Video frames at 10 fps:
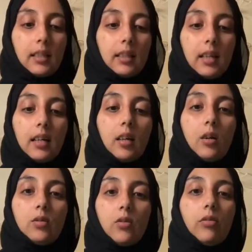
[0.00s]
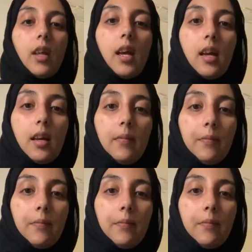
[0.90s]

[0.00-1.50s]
That goes on there.